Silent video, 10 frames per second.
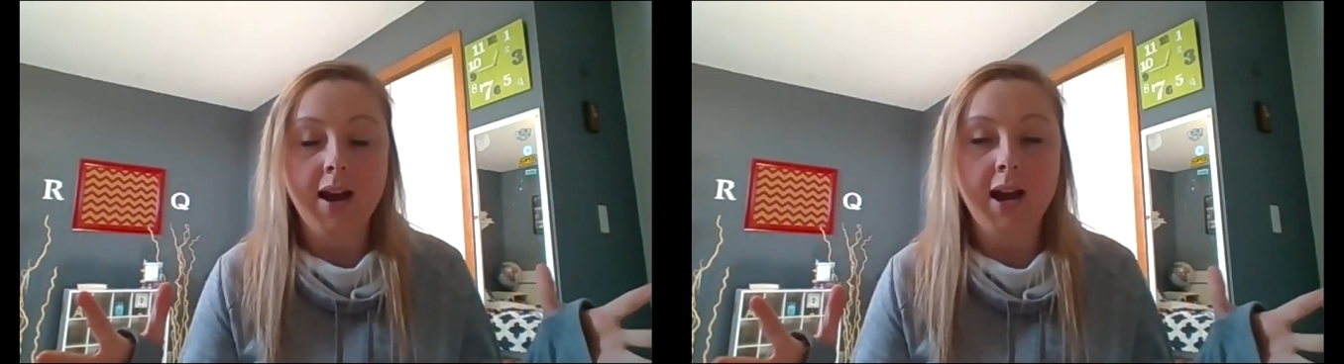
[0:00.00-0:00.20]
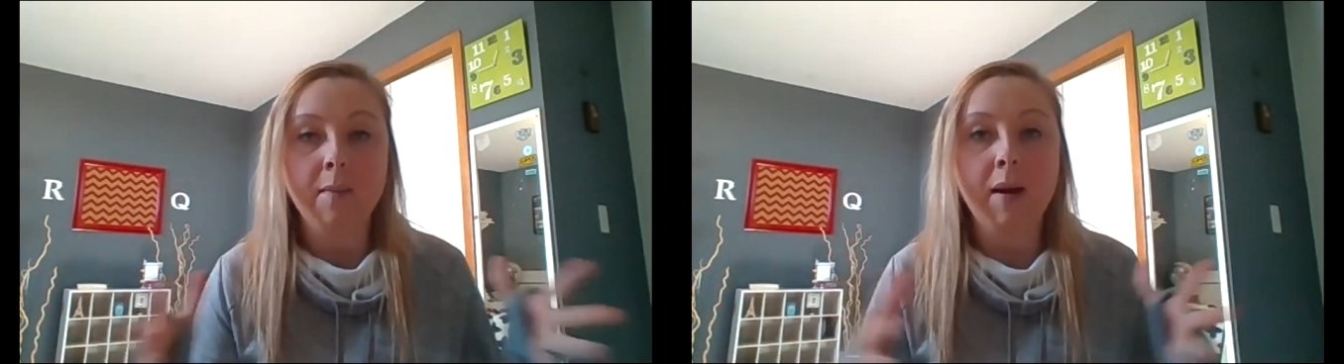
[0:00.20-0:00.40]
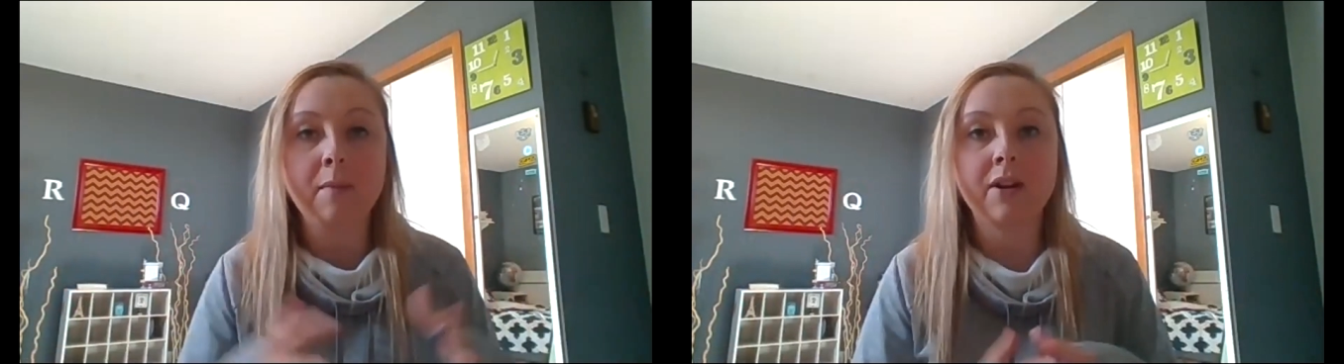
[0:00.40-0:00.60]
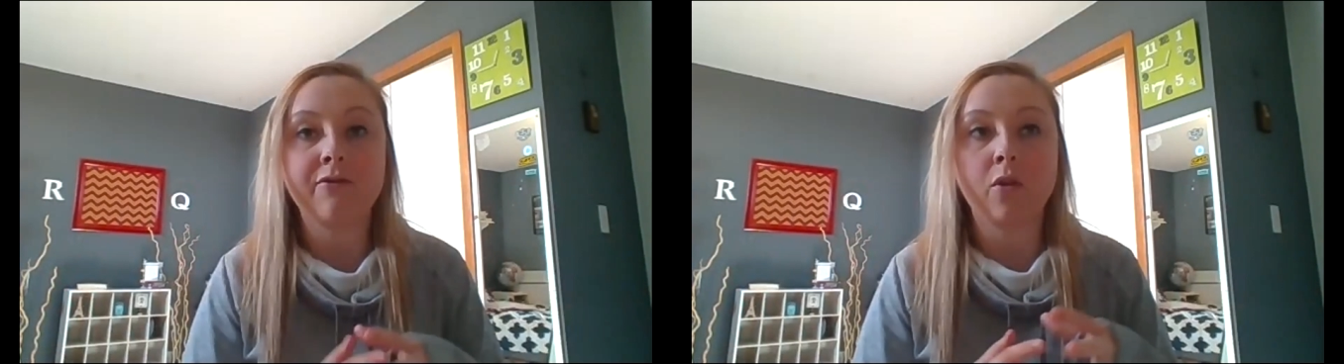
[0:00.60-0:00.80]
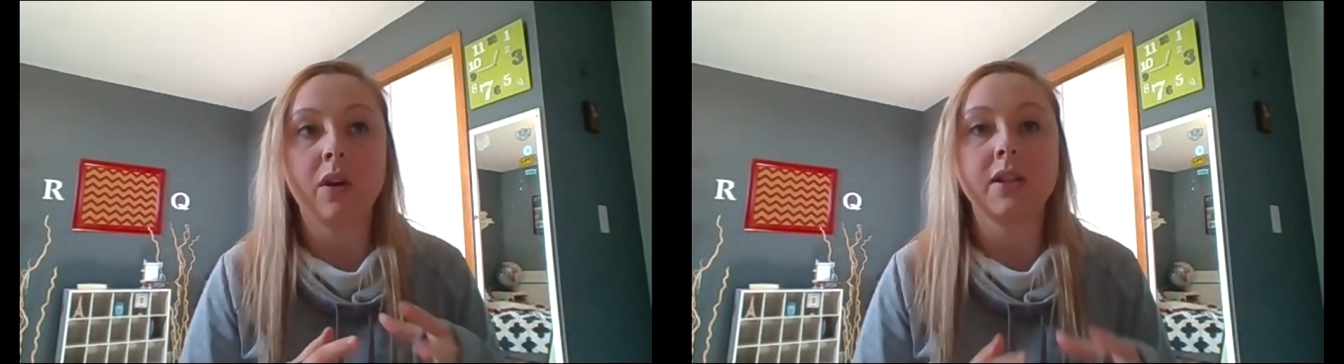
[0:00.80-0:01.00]
I'm going
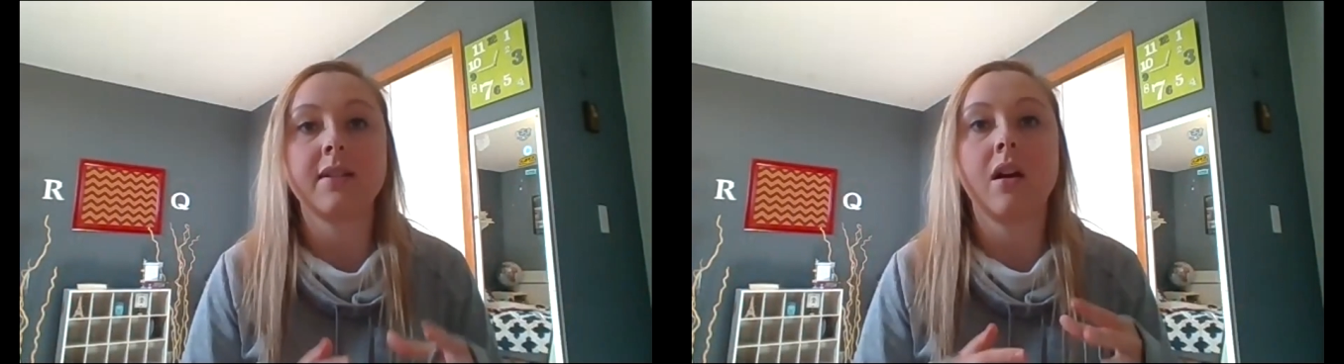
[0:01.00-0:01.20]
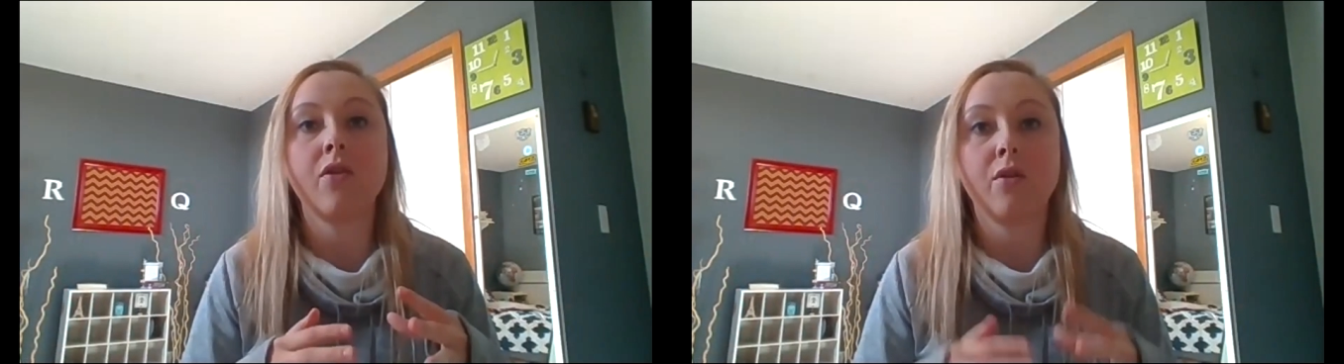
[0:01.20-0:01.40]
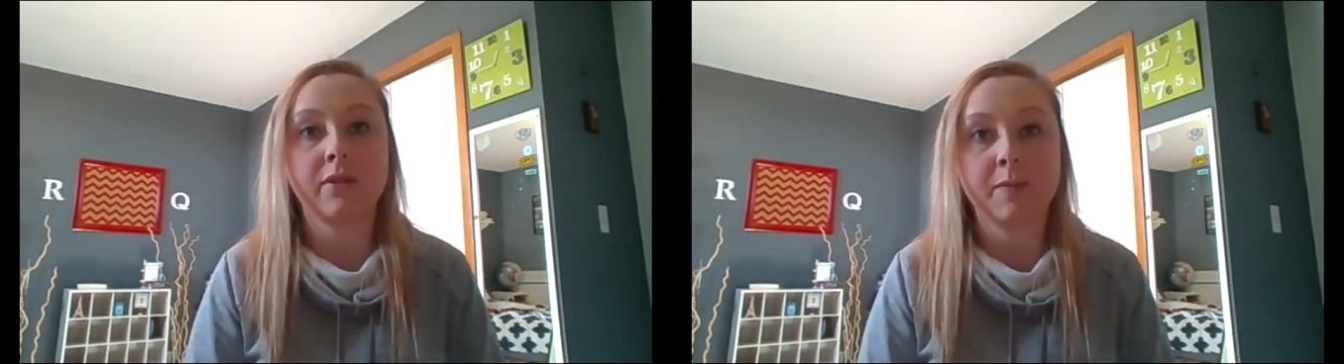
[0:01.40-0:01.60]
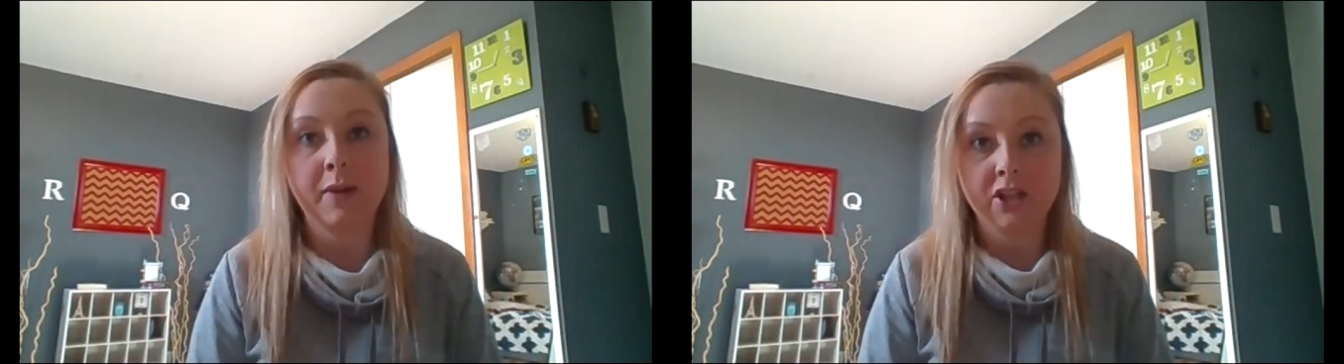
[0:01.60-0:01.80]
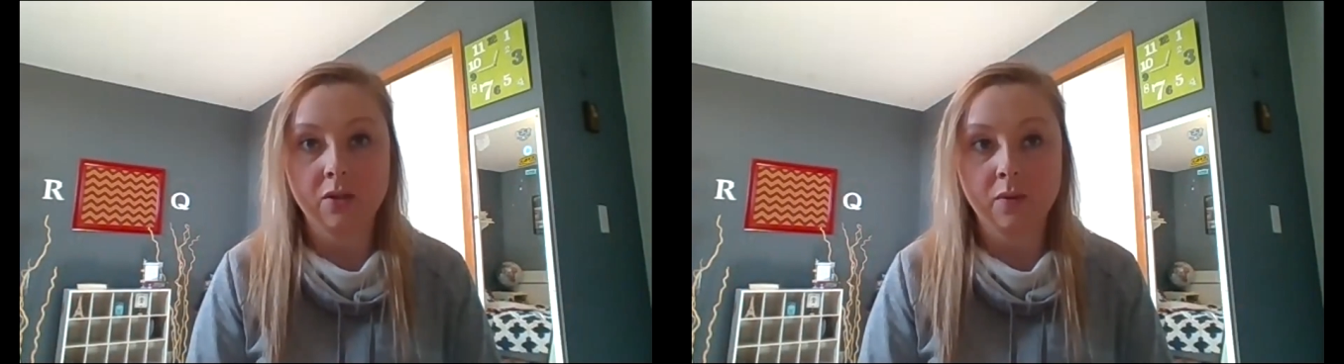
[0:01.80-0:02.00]
to focus on those
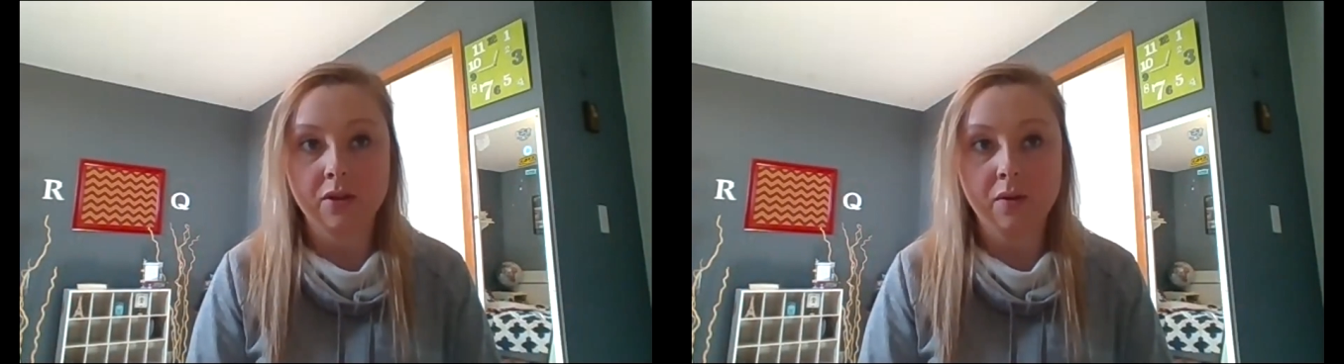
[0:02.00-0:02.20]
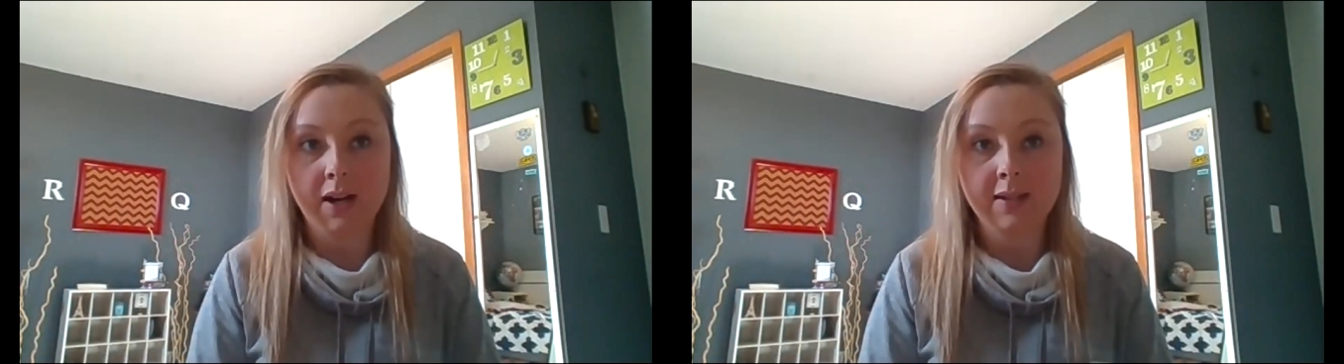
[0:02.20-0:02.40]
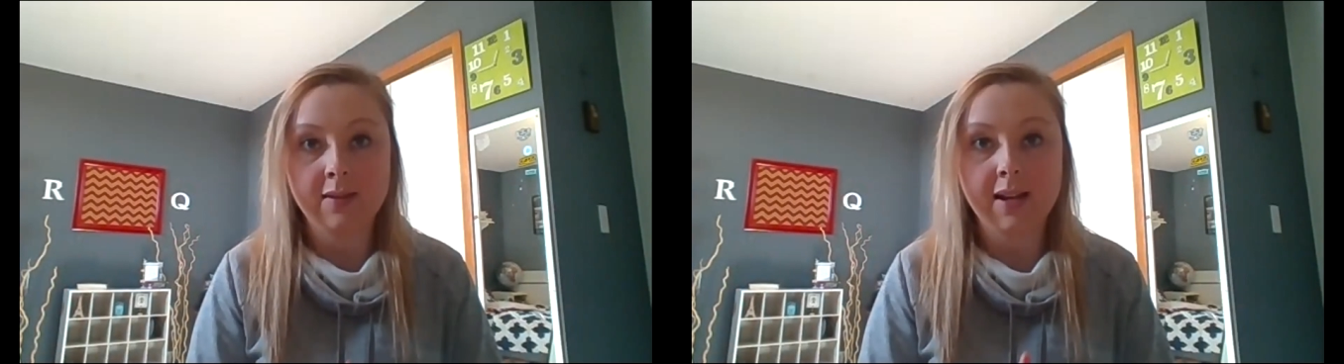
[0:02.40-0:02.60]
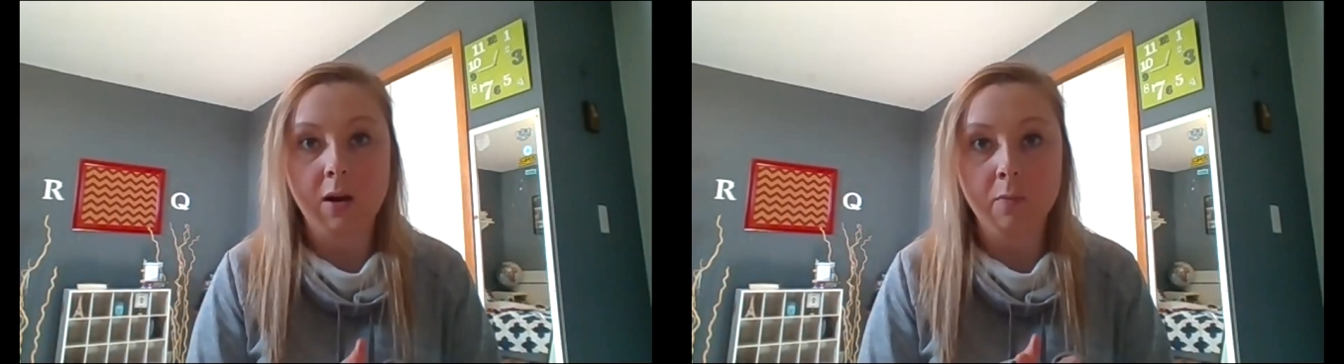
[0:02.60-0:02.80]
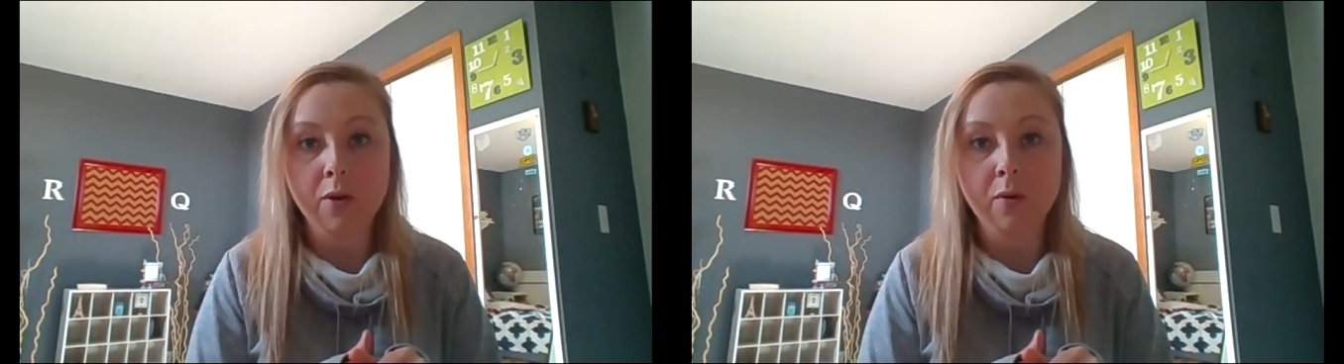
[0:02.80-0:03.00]
pages with you guys to
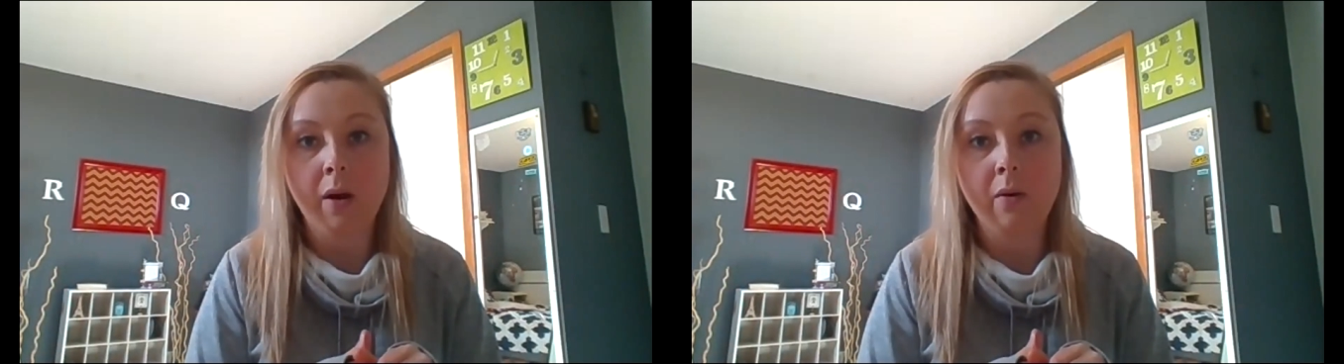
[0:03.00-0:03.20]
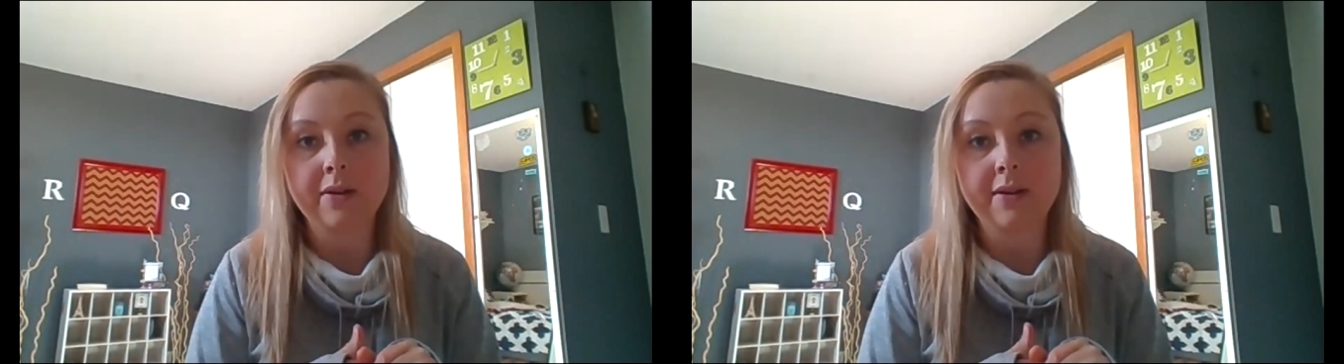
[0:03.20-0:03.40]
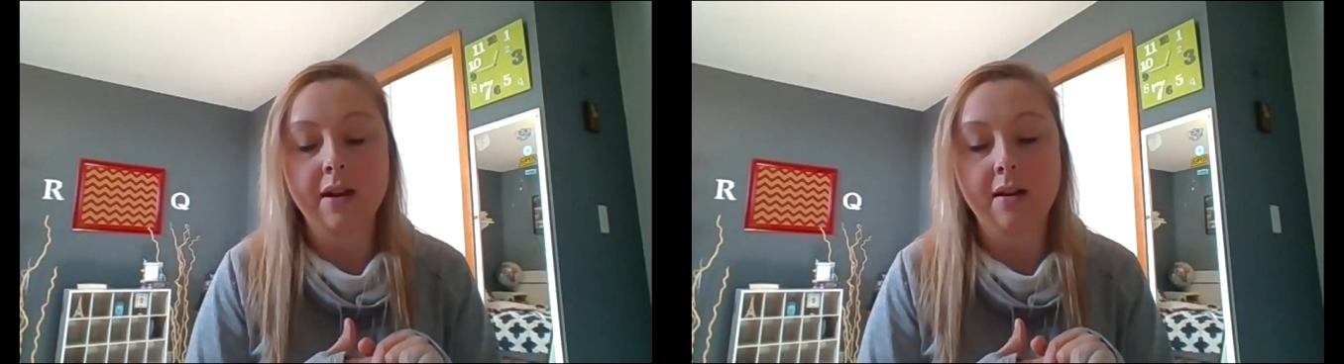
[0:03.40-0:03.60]
help you out.